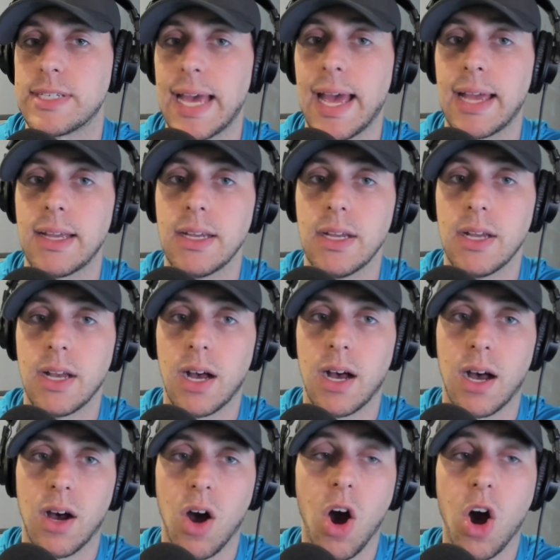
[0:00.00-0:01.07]
day
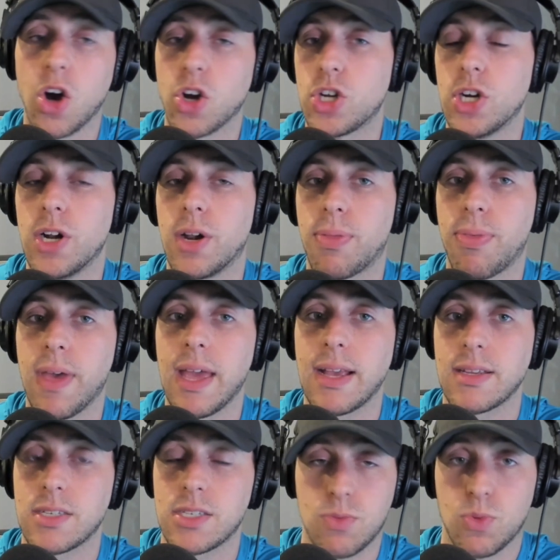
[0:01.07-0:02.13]
uh, all good
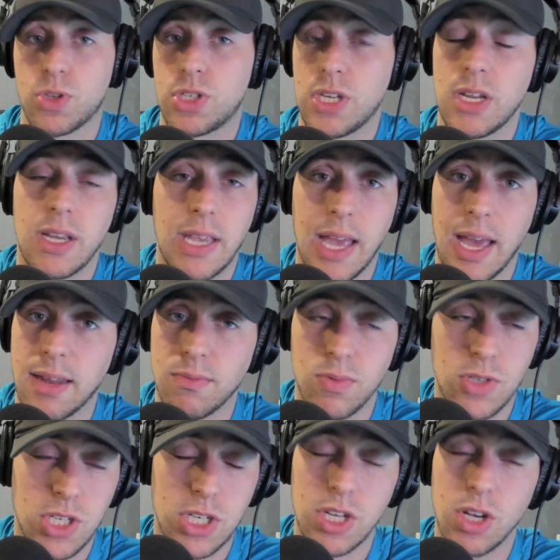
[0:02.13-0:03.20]
things. We'll see again,
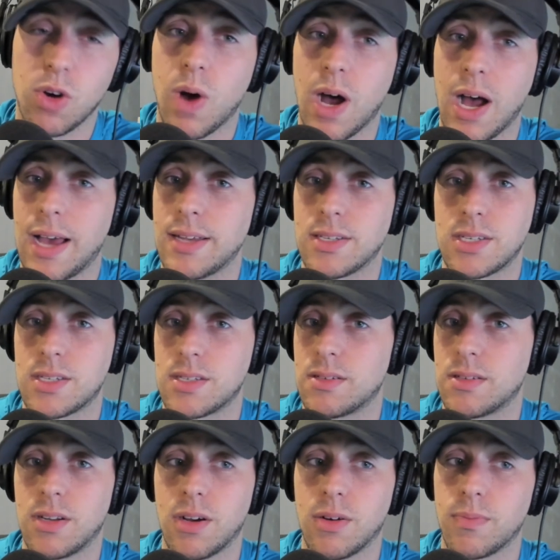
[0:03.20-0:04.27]
skill wise,
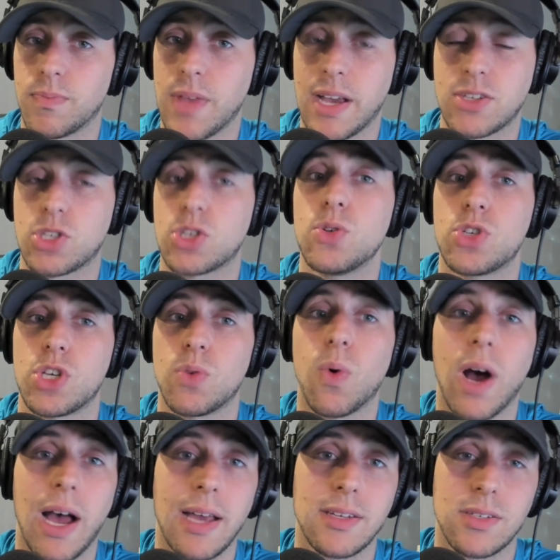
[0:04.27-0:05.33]
you know, execution
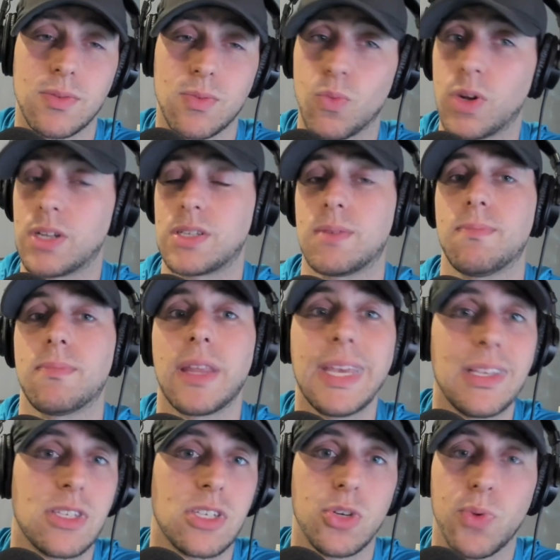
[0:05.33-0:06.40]
wise, what does it
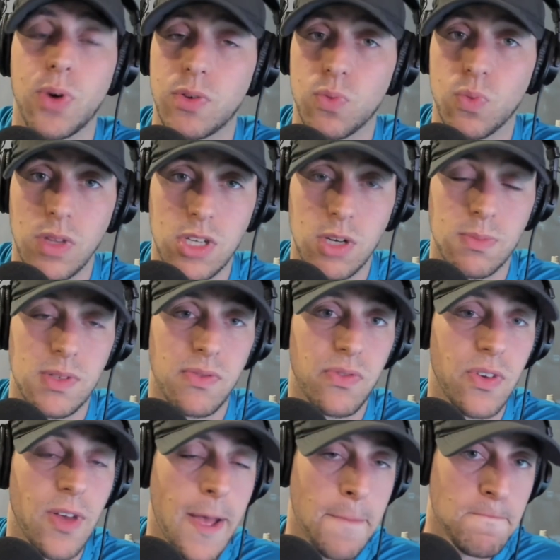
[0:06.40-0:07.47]
lead to on in terms of
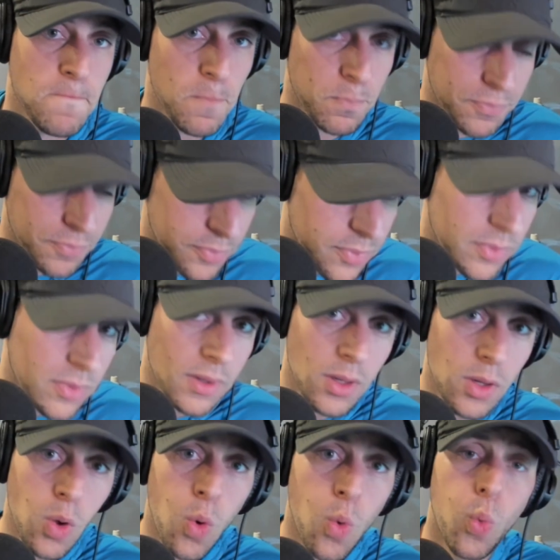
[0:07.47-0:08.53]

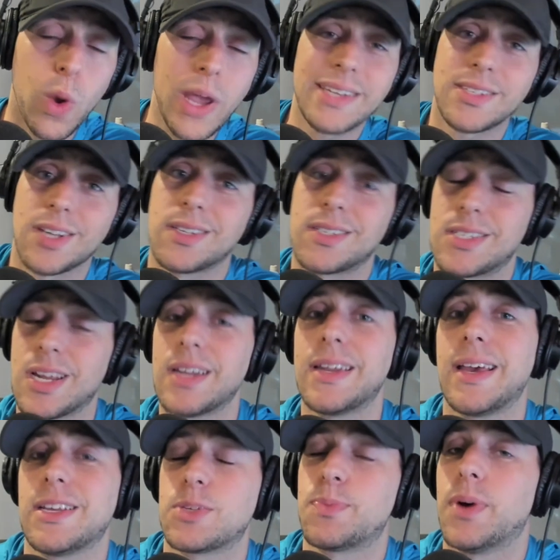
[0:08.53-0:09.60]
wins on
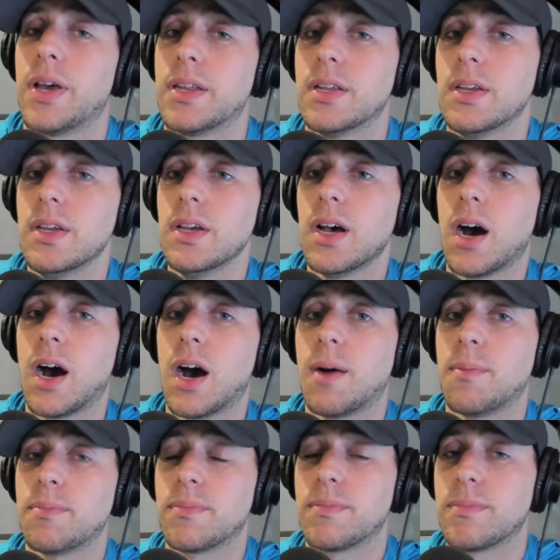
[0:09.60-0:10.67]
Sundays? But
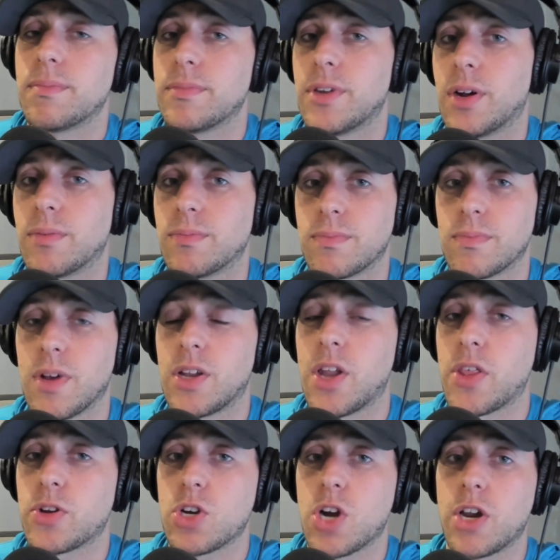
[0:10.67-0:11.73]
um, you know,
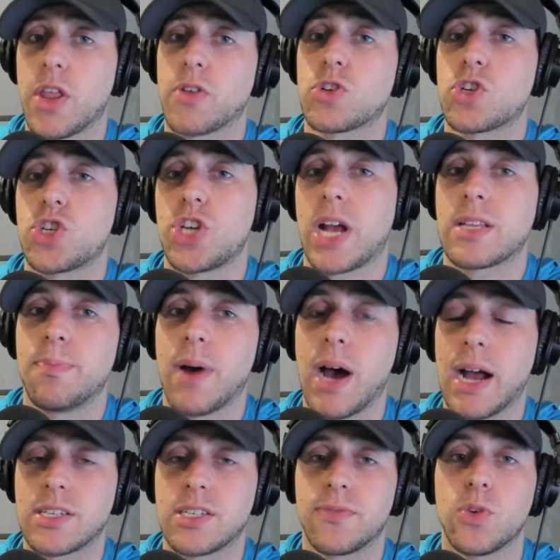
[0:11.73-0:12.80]
another another checked
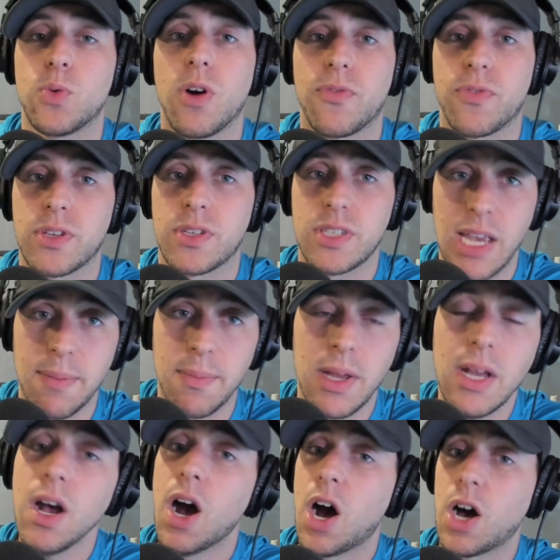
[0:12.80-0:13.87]
box, if you will, for this team.
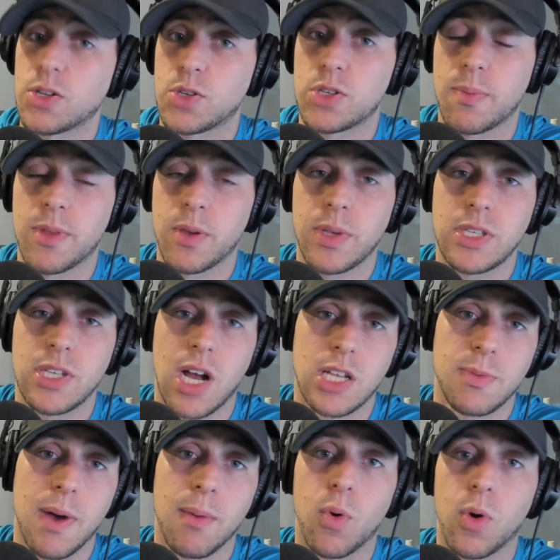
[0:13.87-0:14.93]
Also, something we
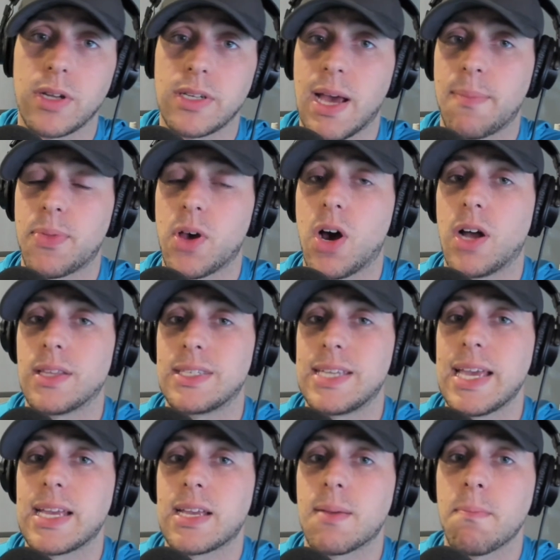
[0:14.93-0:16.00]
talked about more in depth on
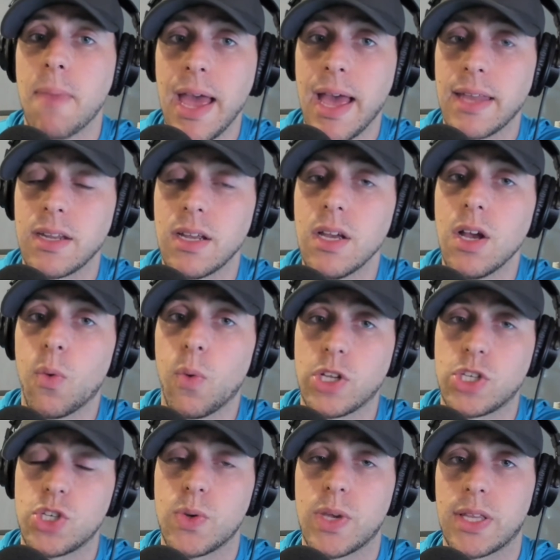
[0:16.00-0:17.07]
Take Command,
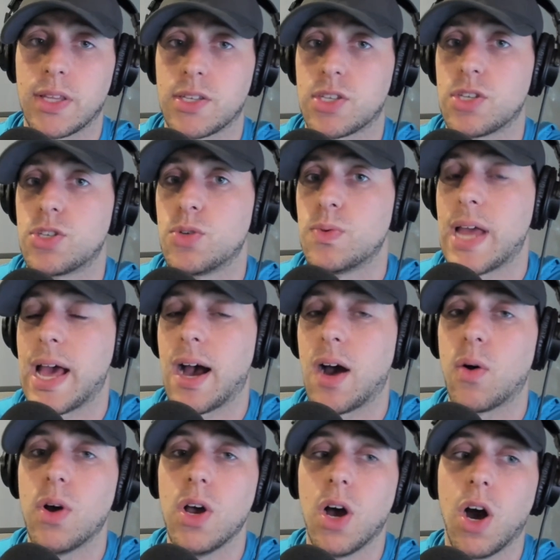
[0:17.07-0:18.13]
which you can listen to
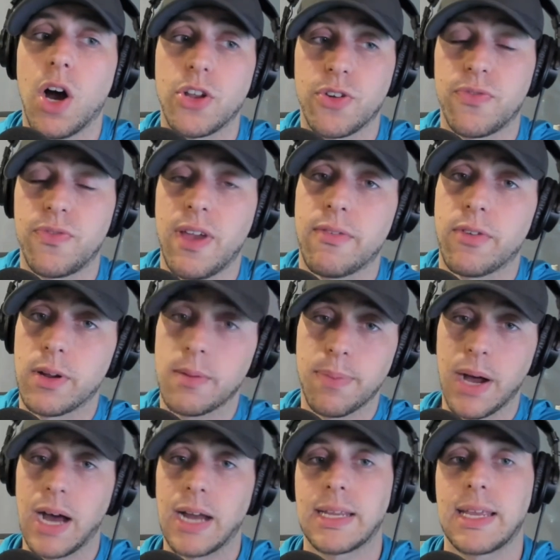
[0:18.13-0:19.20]
now on your favorite
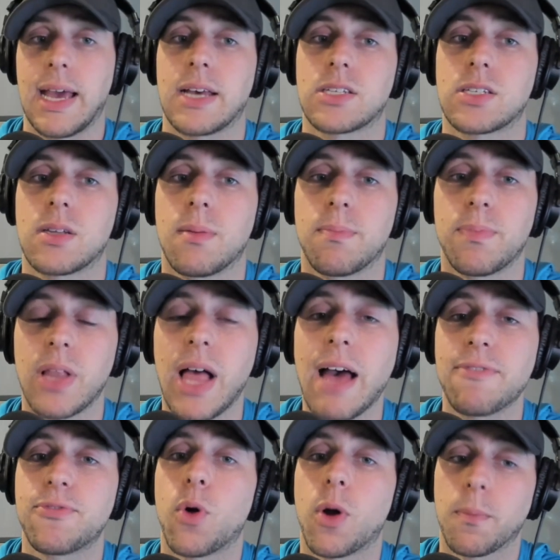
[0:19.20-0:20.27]
podcast
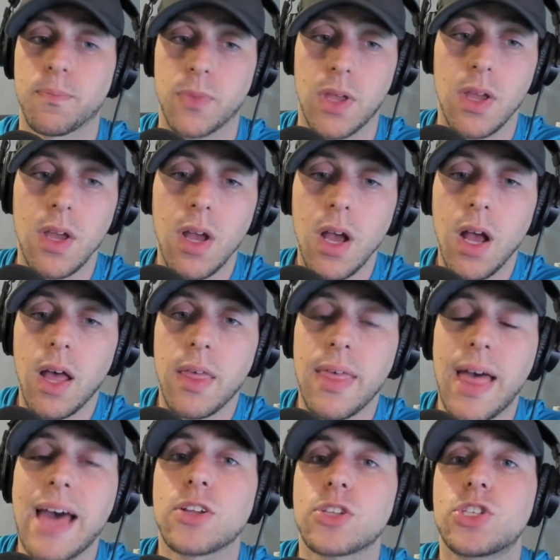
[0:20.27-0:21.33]
platform.
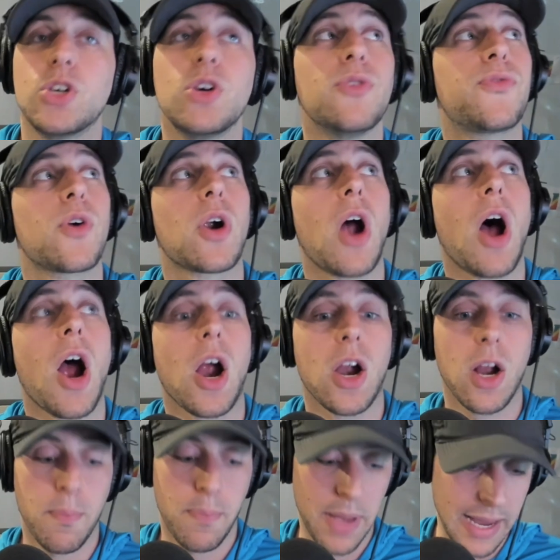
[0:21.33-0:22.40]
That'll do for
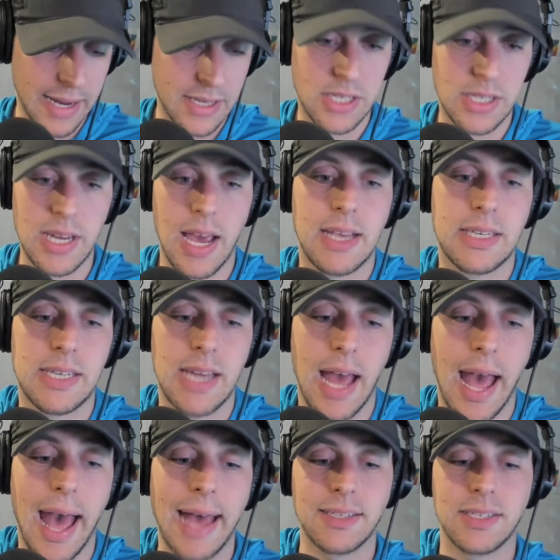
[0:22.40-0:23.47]
our pick six
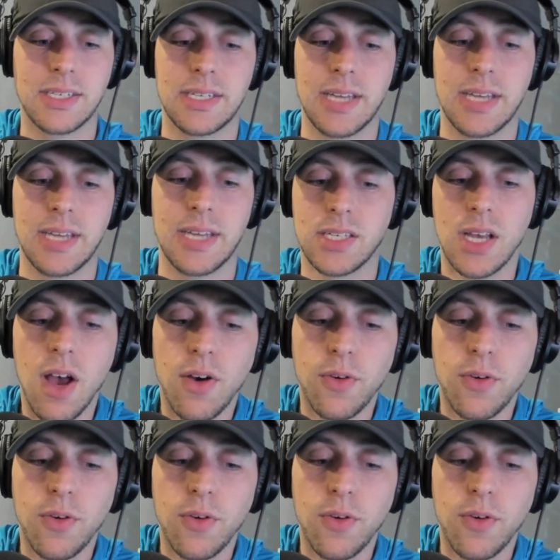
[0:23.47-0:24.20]
at six.